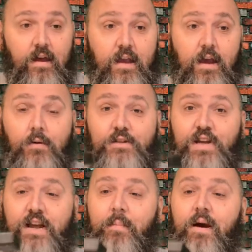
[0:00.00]
Go and
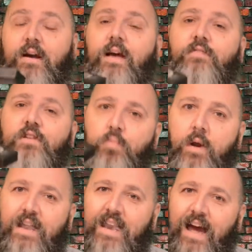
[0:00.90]
check them out. I gave this
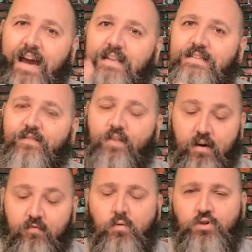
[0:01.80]
one an
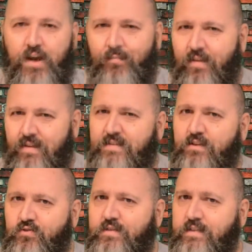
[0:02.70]
85. Real shame that the
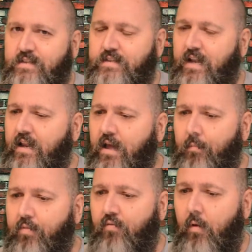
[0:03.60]
citrusness didn't
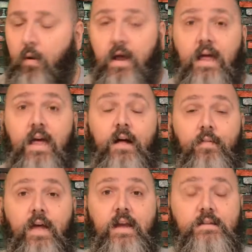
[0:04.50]
come through.
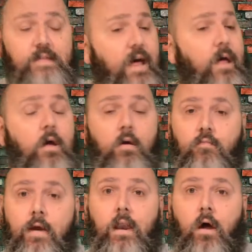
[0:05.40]
And that is that.
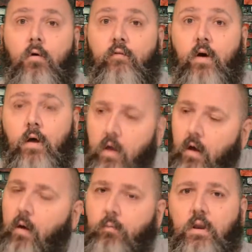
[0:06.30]
Rant over.
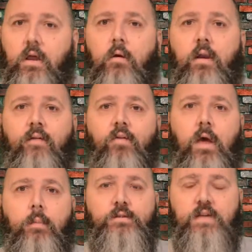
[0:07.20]
I'm going to go and have a
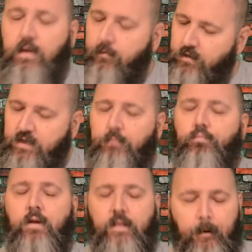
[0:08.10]
cup of tea, deep
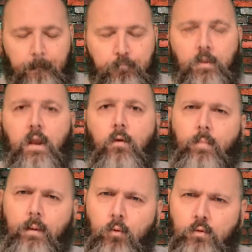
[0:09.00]
breathing, get a little
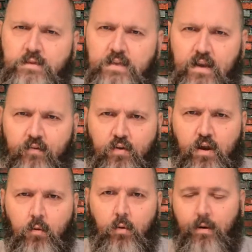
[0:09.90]
bit more zen, if you
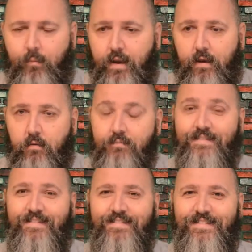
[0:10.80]
know what I mean.
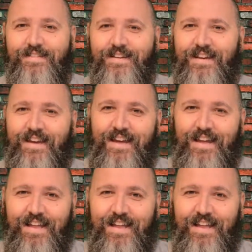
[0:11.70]
Take care.